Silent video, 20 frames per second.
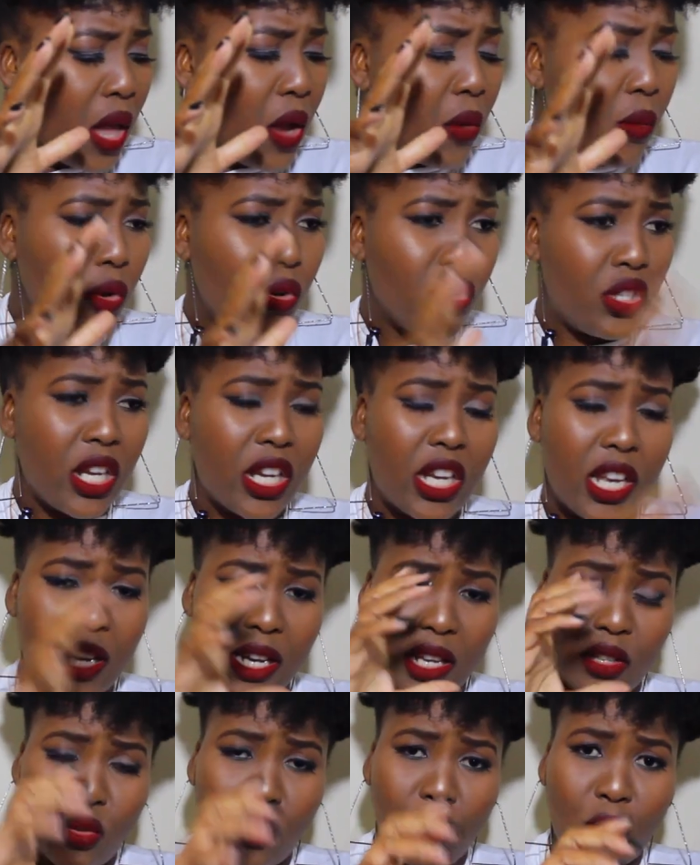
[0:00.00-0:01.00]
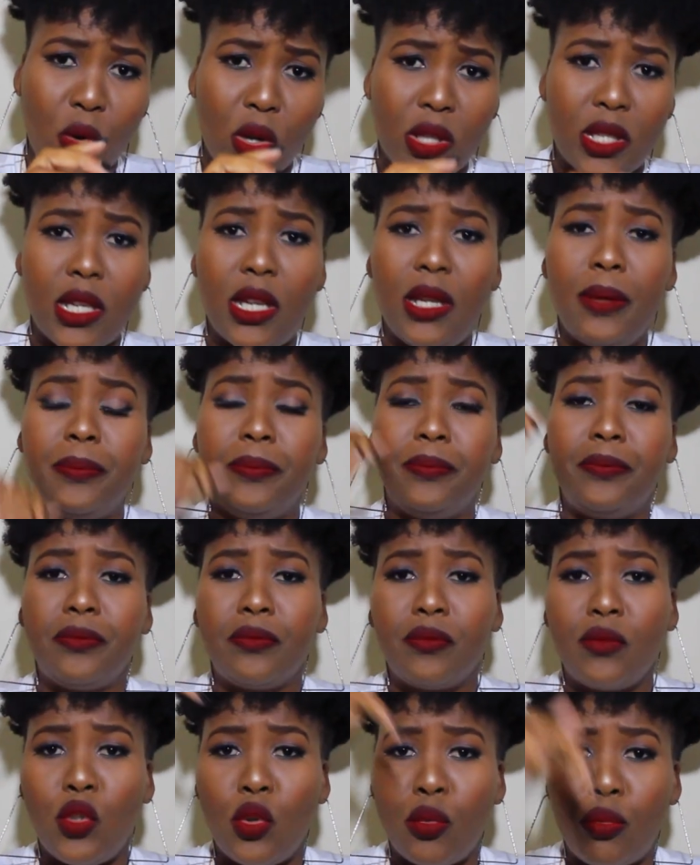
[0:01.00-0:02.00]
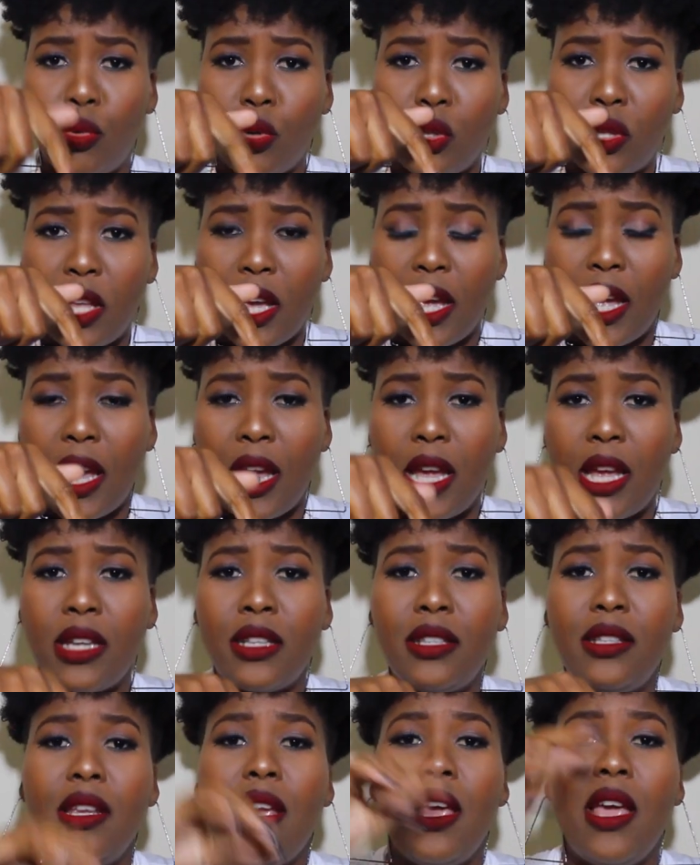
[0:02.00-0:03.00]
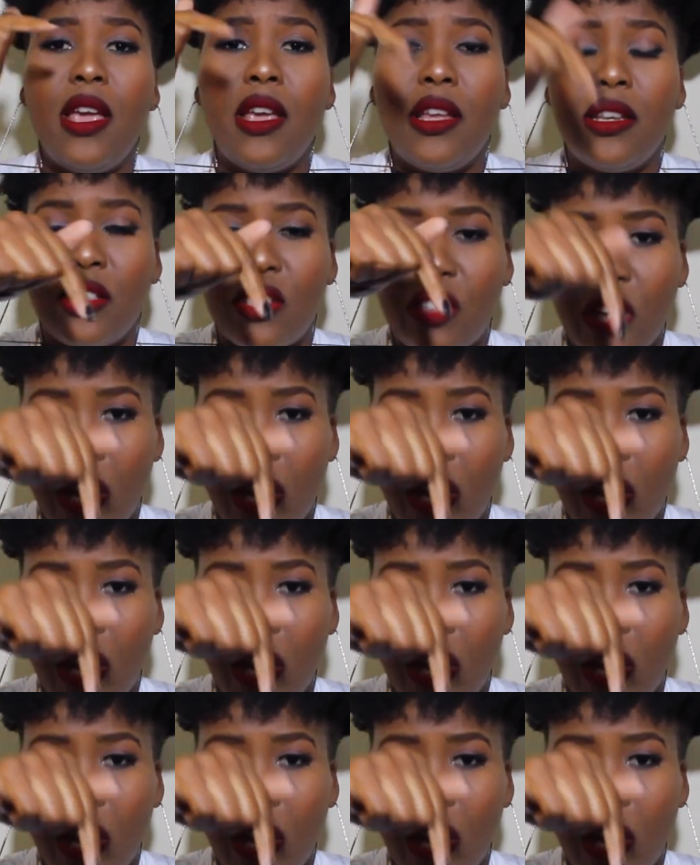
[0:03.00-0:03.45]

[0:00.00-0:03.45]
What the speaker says: when you take a glass of water, you put the hair in, try